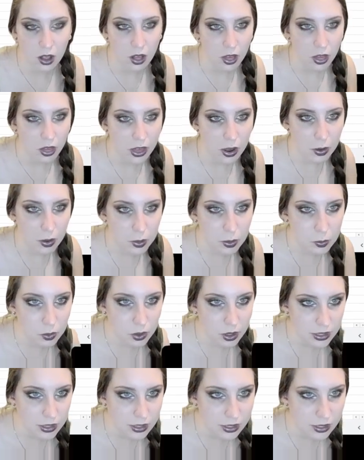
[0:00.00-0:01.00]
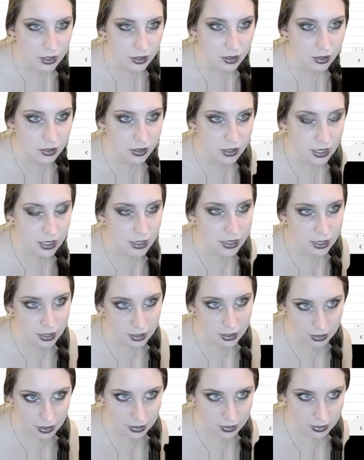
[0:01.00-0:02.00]
that we want C and D to
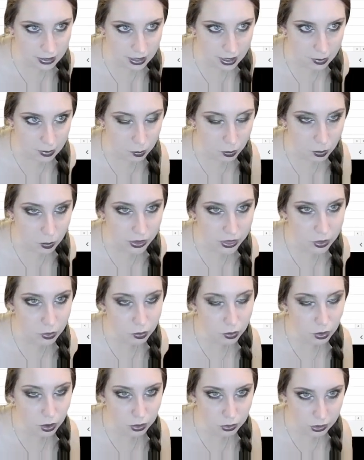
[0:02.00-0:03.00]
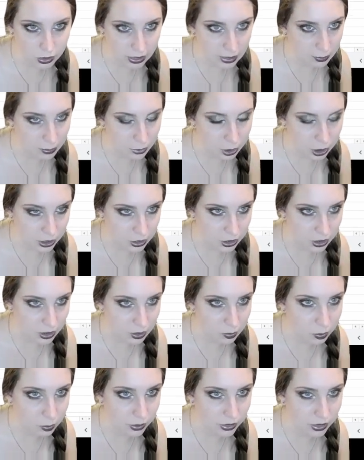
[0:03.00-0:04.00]
stay the same. We want the rows to keep
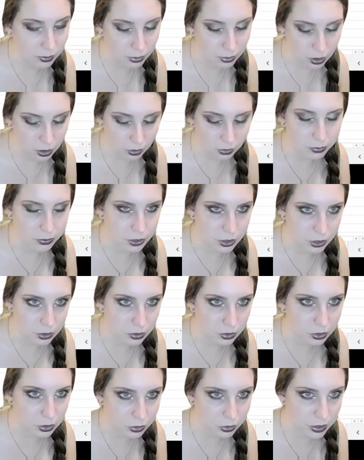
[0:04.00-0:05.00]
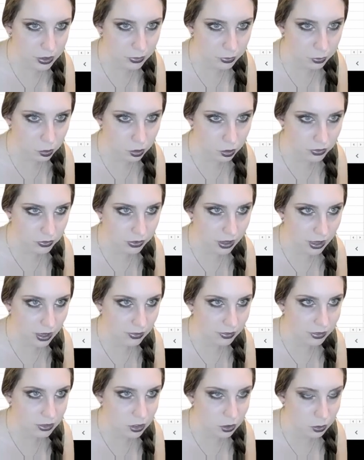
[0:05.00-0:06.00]
changing. We want them to go from 2 to 3 to 4 to
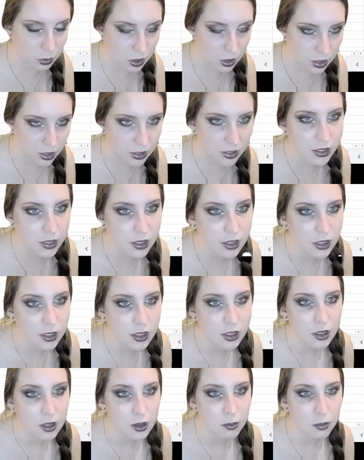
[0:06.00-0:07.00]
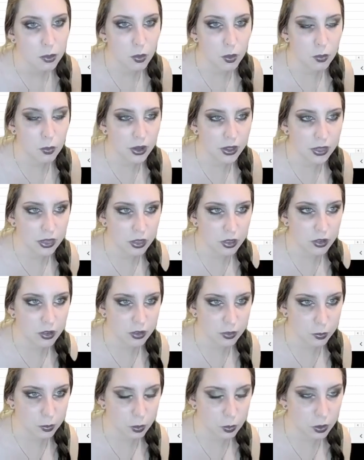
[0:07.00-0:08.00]
5 and so on. But we want
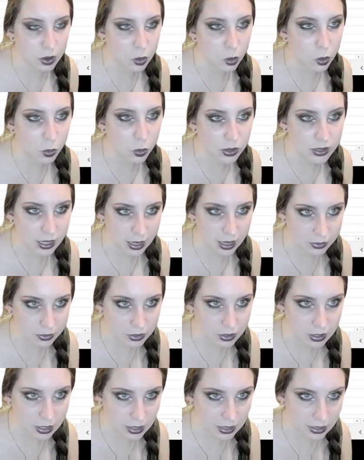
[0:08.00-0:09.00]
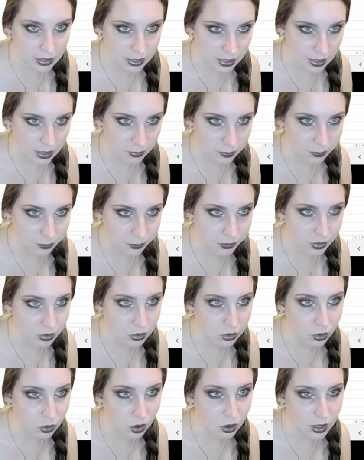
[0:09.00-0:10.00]
to always have C and D.
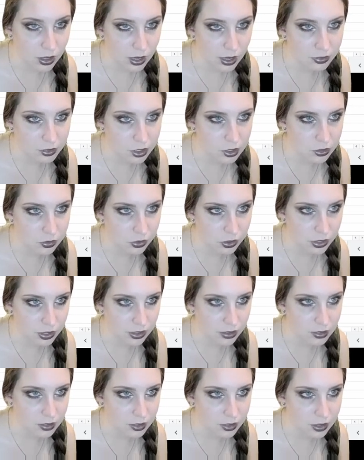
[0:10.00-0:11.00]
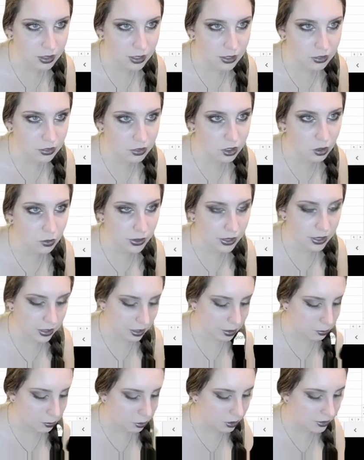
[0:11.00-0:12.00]
So all you have to do for this is go in
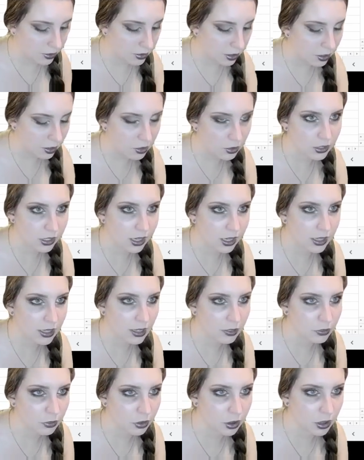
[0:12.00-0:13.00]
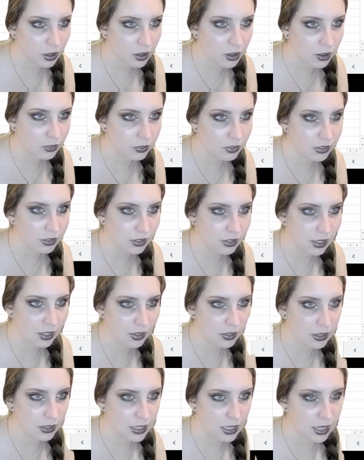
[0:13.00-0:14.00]
and put a $sign in front of the C
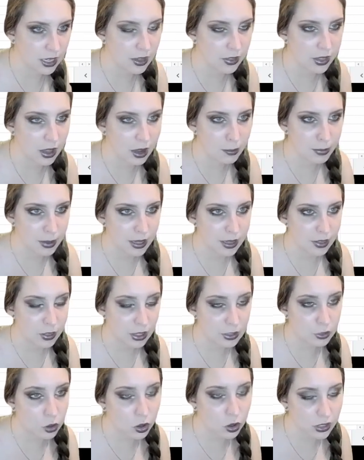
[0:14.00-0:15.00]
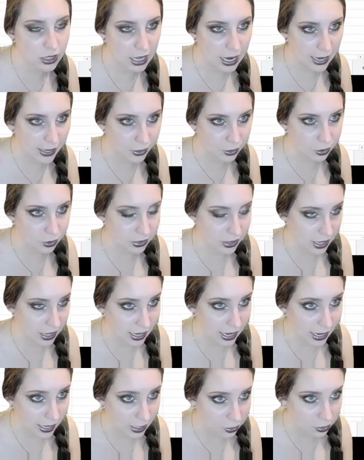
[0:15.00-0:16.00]
and the D, and that's called an anchor, and that
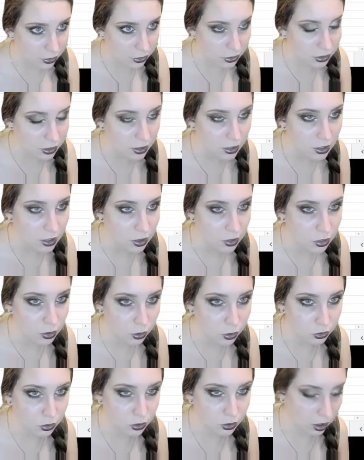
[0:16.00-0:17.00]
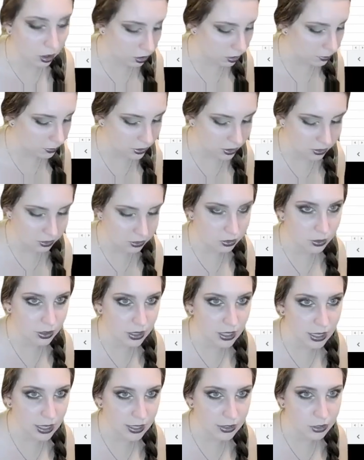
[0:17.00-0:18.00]
anchors those two columns. So
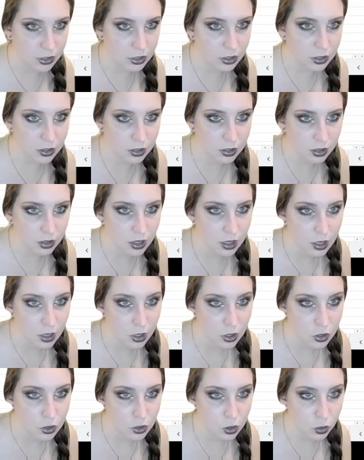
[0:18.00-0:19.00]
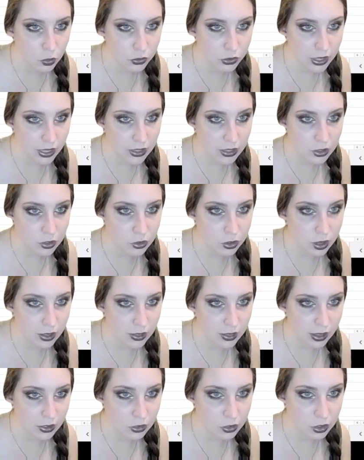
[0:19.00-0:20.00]
hit enter. Don't forget to drag
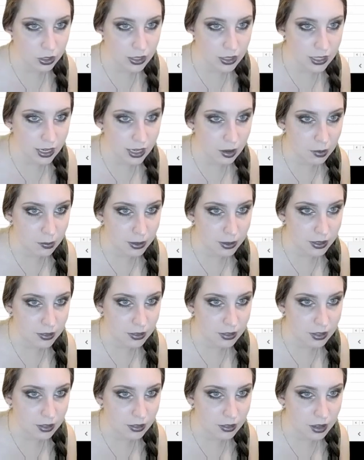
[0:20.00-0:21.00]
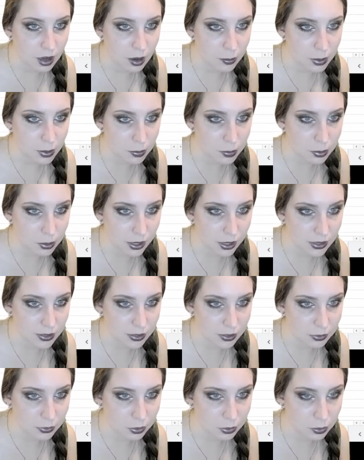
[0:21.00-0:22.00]
that straight down because this has not been applied to
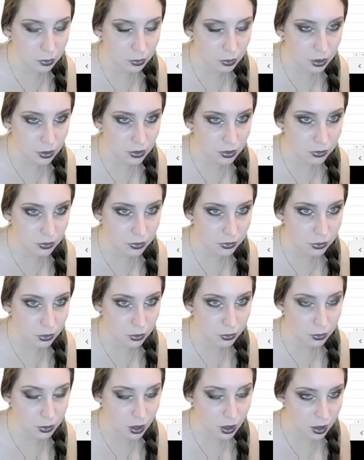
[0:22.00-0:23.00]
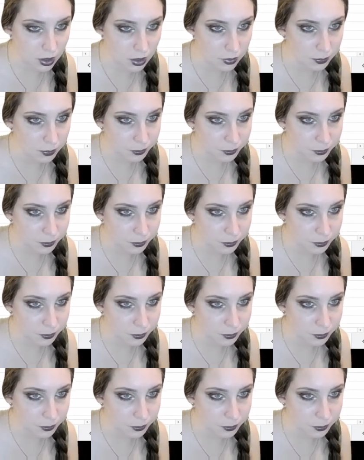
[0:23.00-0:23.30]
the full column.